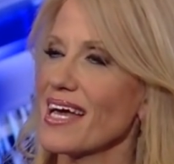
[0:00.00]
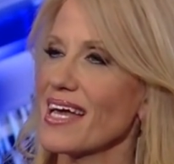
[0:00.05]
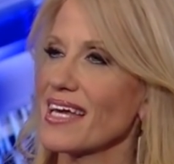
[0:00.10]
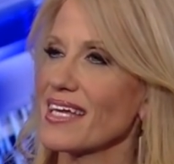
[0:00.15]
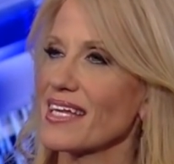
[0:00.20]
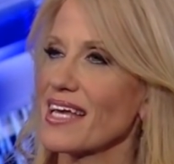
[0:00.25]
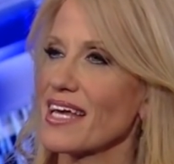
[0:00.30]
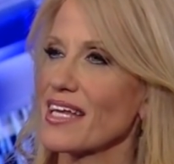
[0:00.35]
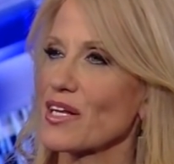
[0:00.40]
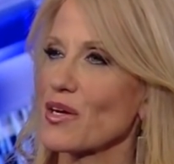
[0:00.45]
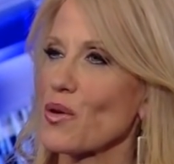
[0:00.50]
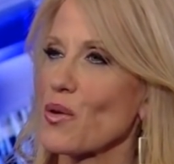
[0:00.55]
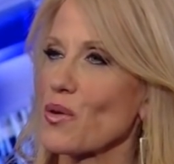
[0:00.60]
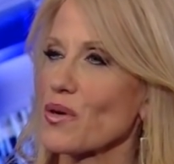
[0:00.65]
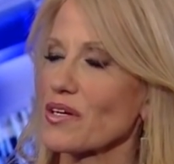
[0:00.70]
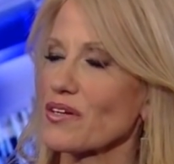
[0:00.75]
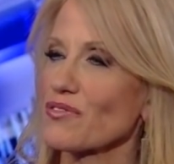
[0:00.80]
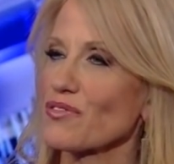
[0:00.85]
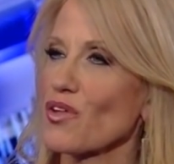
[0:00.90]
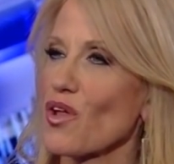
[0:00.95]
in a
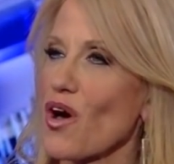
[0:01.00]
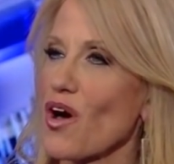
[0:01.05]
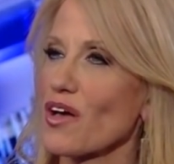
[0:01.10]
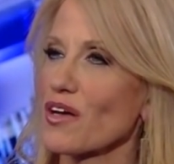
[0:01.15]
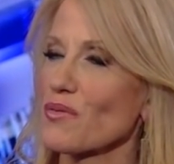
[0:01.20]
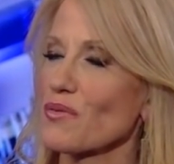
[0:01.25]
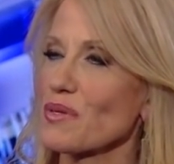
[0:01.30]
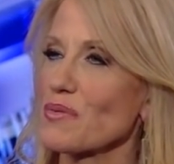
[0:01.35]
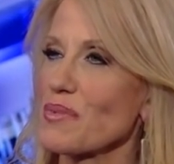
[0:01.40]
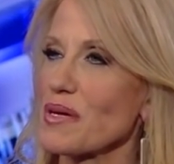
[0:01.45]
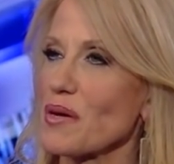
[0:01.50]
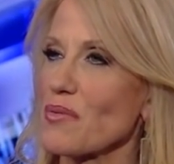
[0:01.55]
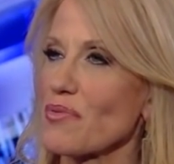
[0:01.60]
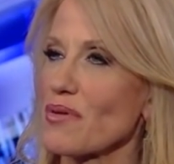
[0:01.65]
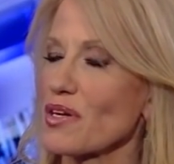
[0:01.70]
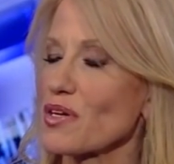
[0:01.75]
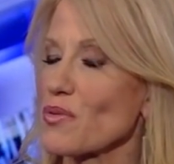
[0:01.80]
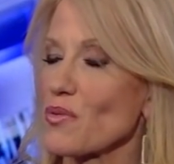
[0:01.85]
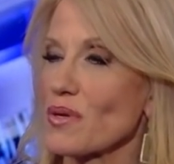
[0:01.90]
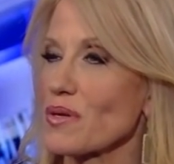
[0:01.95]
court of law, it would be
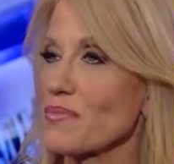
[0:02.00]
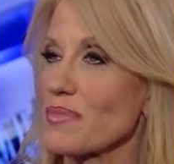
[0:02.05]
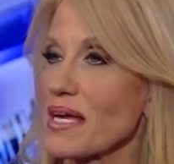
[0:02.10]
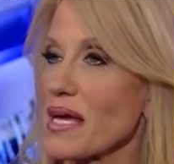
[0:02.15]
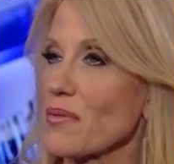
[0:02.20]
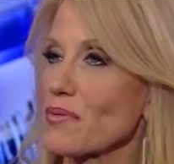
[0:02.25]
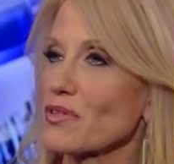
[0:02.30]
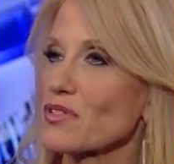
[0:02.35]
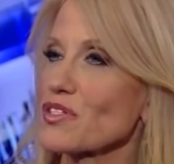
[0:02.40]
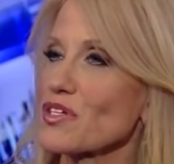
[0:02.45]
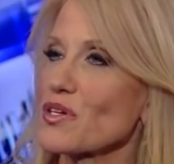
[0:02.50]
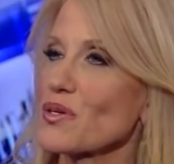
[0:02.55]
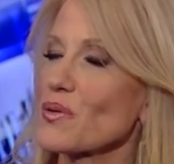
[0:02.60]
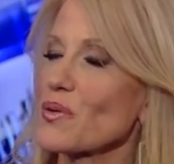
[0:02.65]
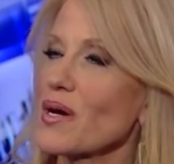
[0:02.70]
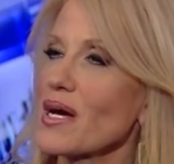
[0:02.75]
you wouldn't be able to.